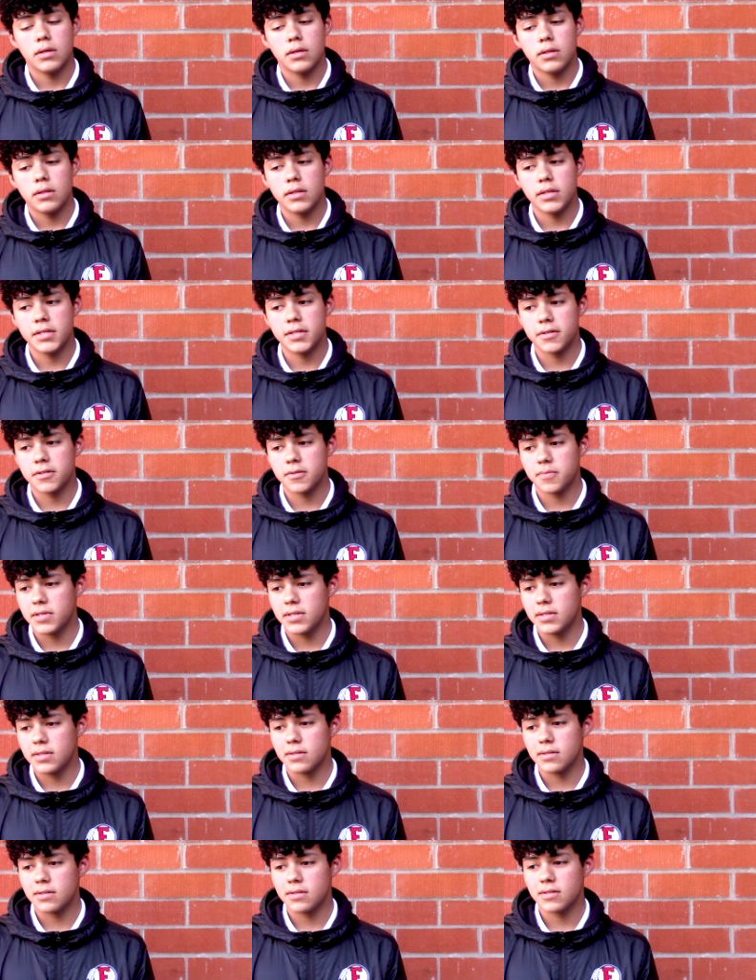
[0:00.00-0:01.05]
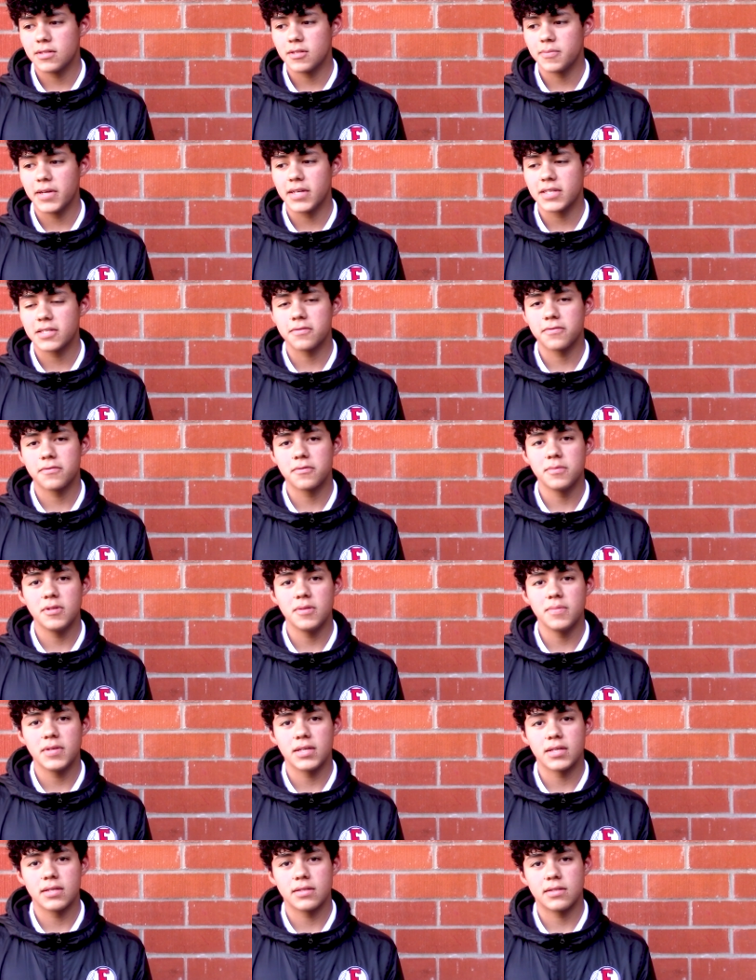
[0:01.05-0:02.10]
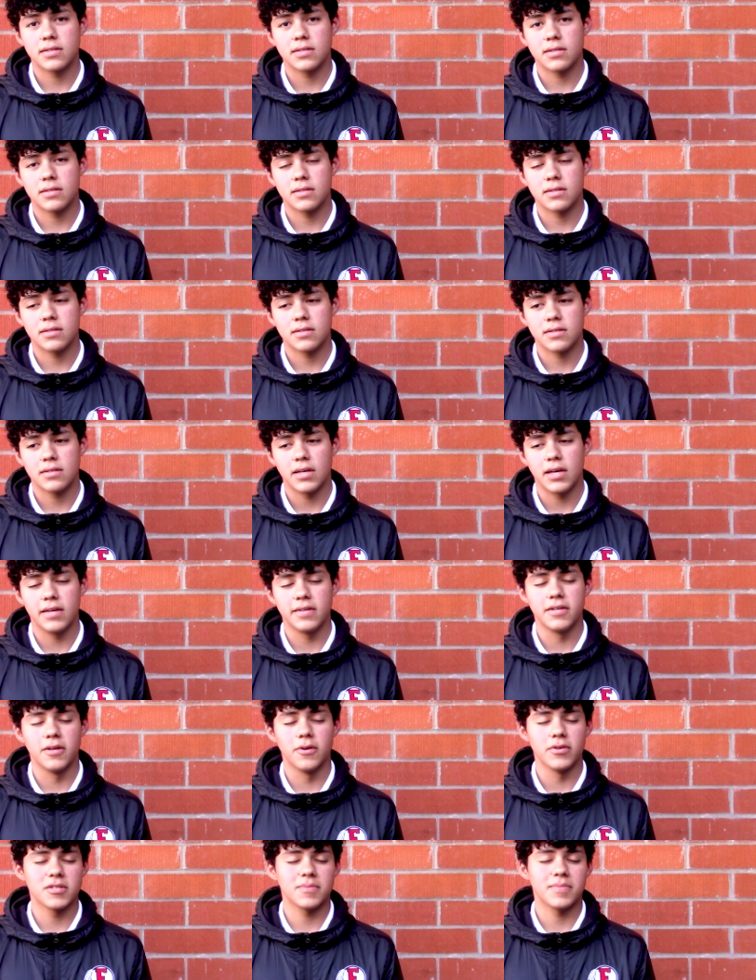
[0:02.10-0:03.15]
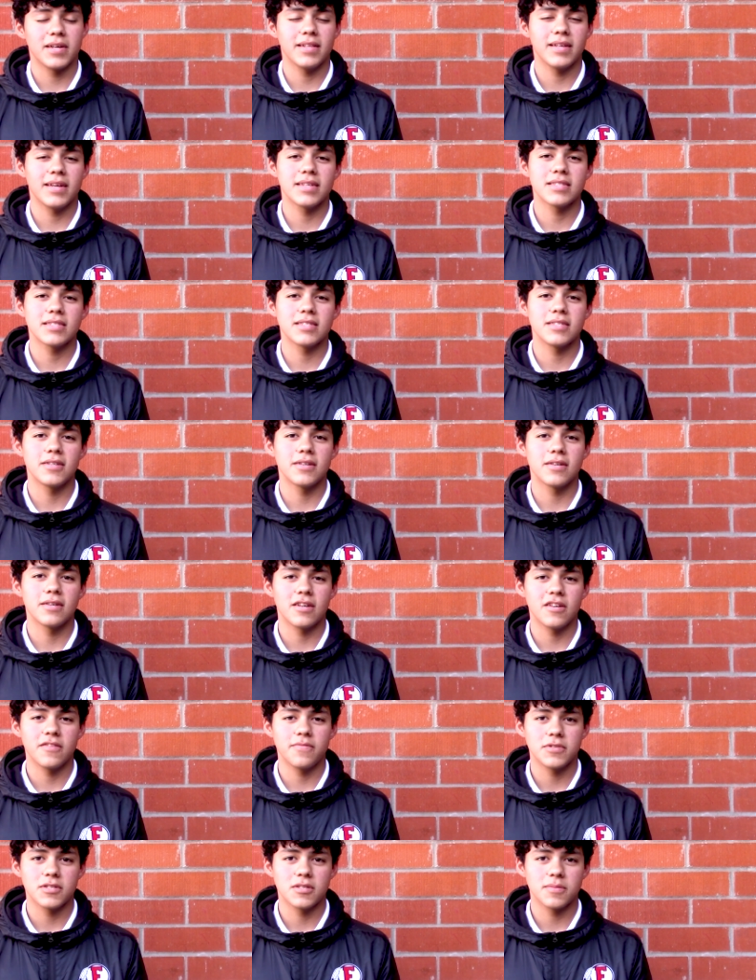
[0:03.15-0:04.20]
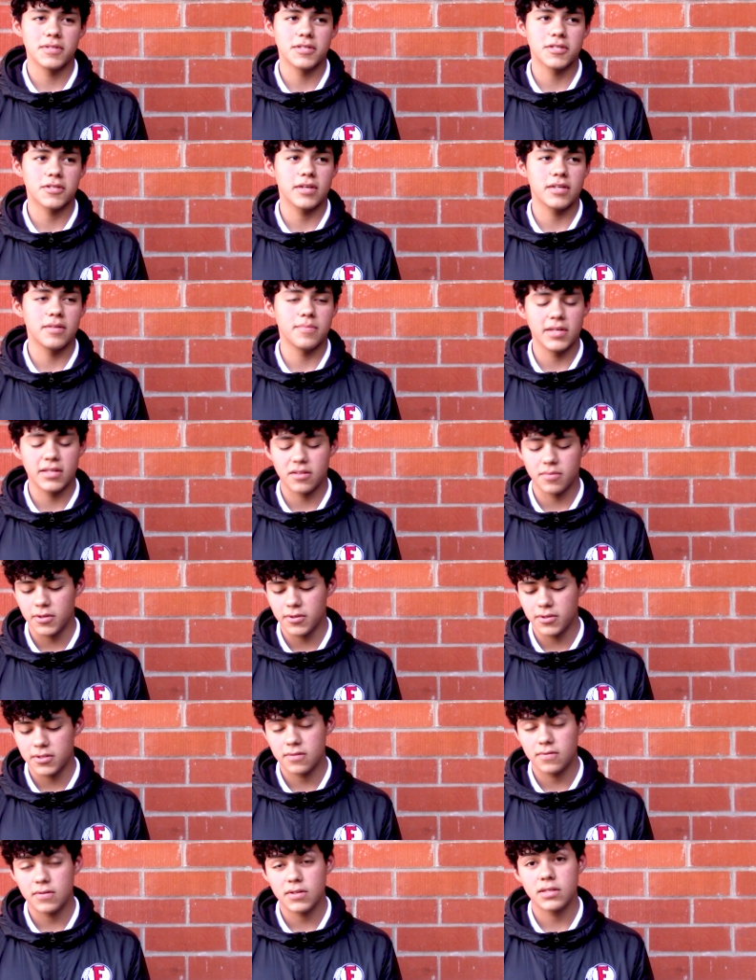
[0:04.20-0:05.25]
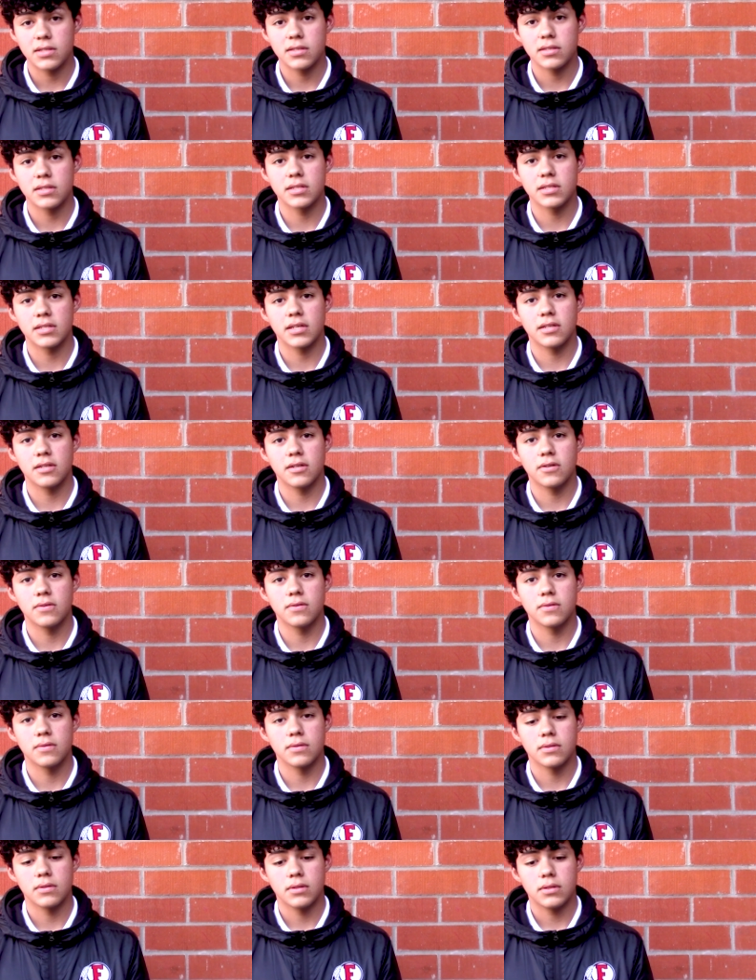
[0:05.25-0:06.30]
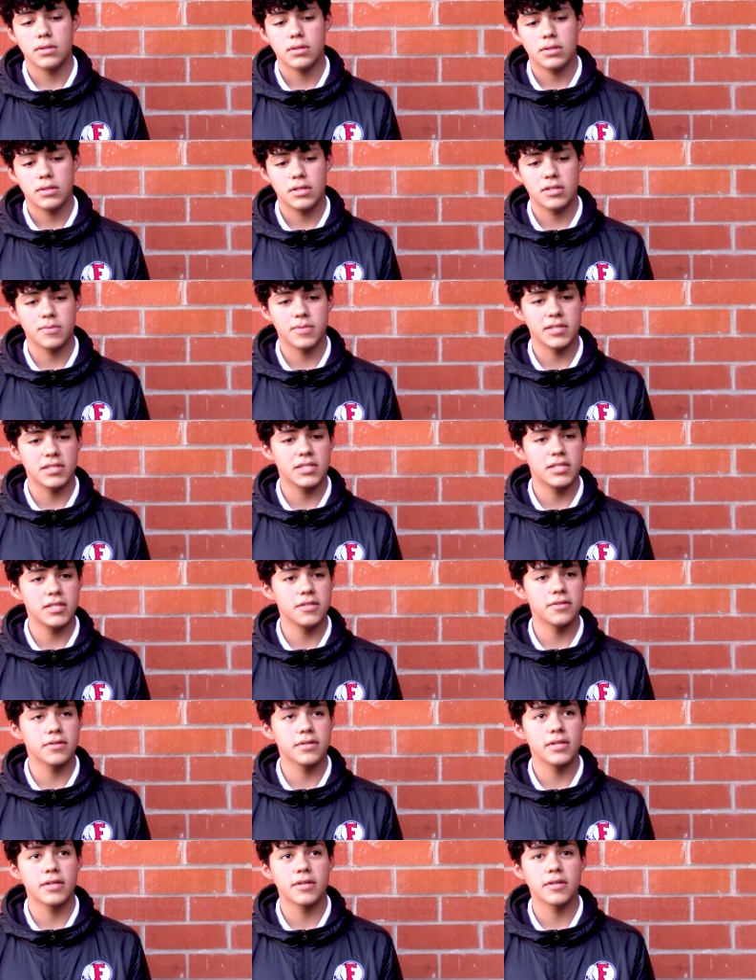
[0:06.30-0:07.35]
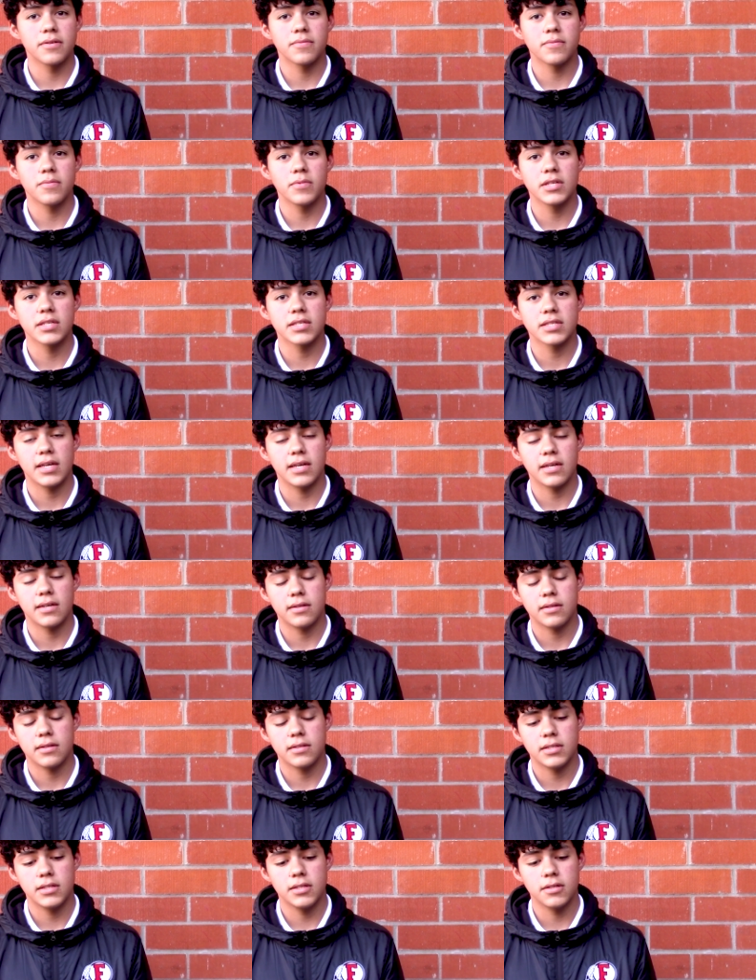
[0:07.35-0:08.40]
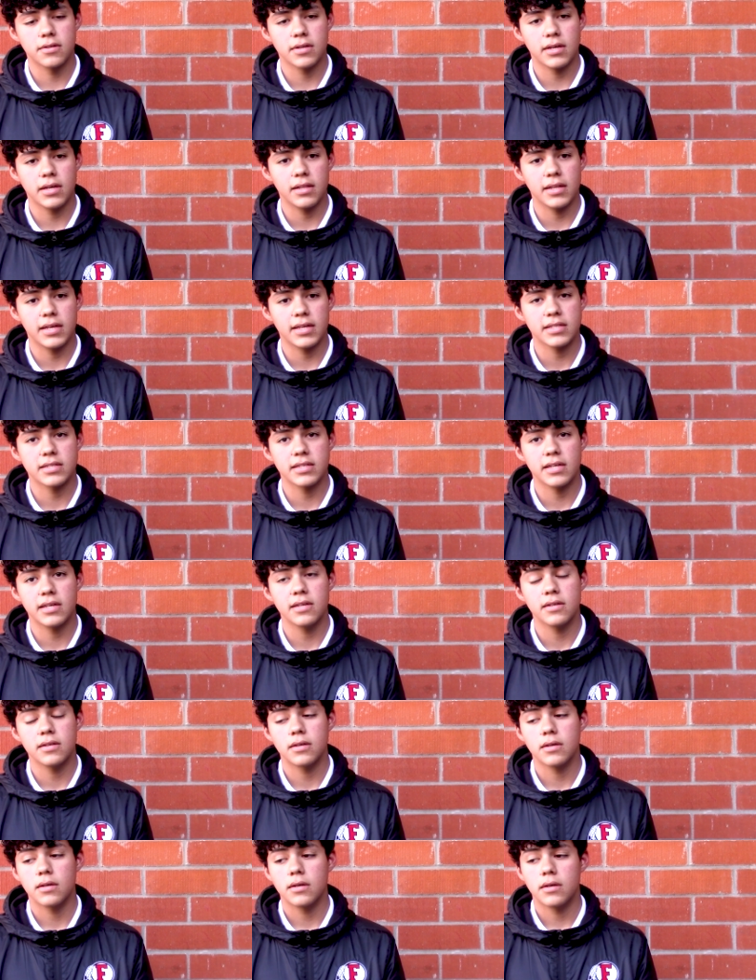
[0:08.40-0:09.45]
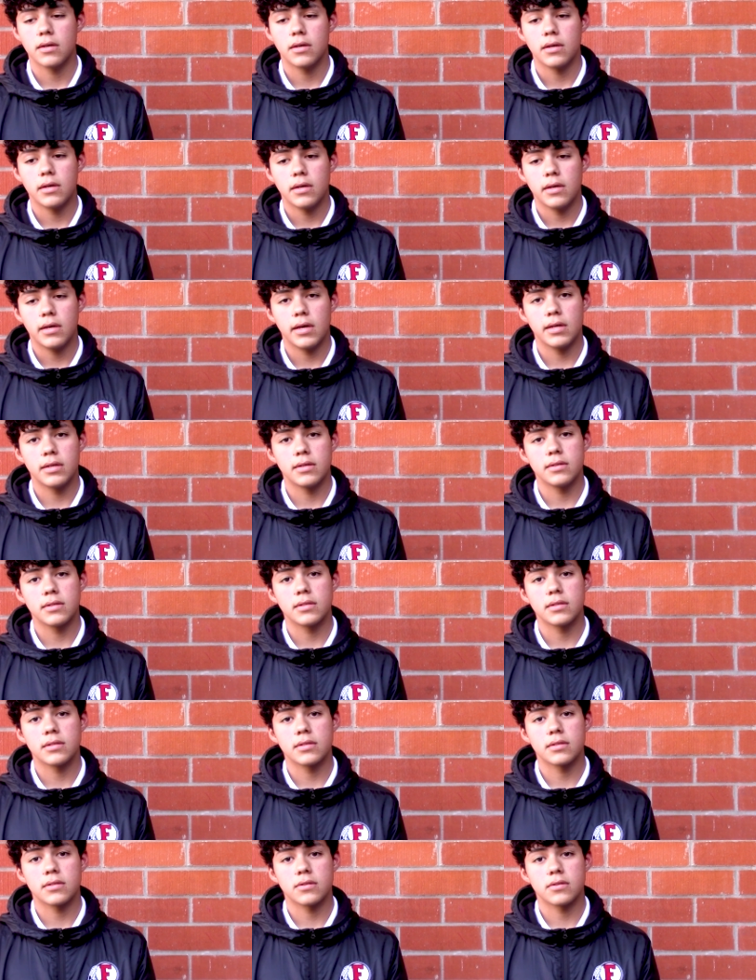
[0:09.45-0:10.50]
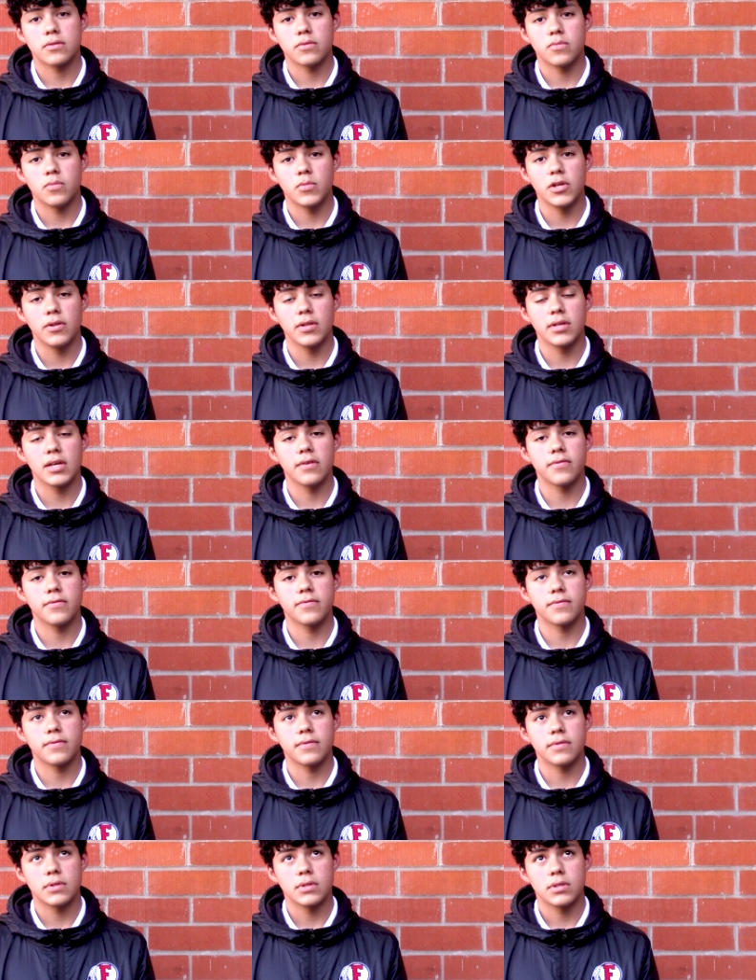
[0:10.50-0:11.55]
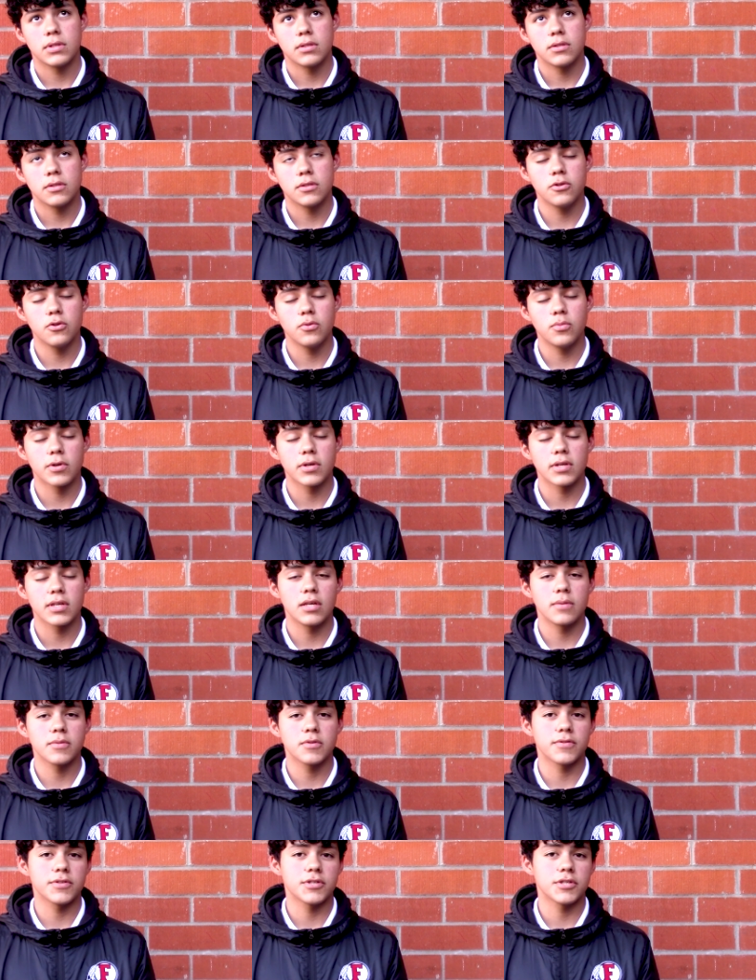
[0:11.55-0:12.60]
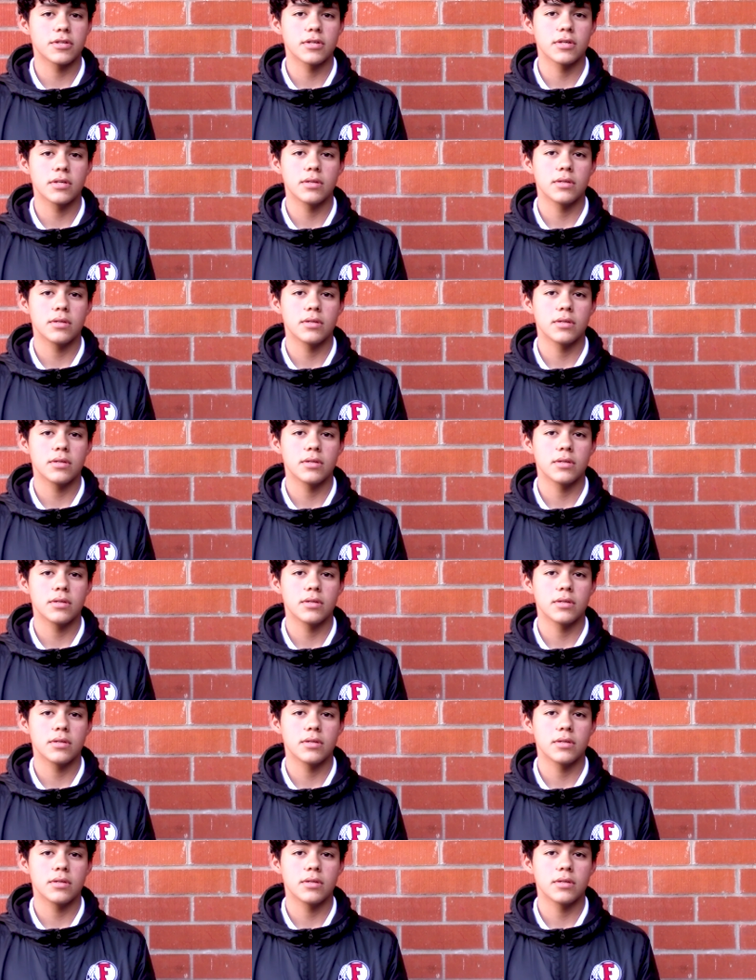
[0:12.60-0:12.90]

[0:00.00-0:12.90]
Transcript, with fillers: This year's been special for me because I know it's my last year and I've just been trying to make the most of it since I know it's my senior year. We just had senior night last night and we only have two more games for sure.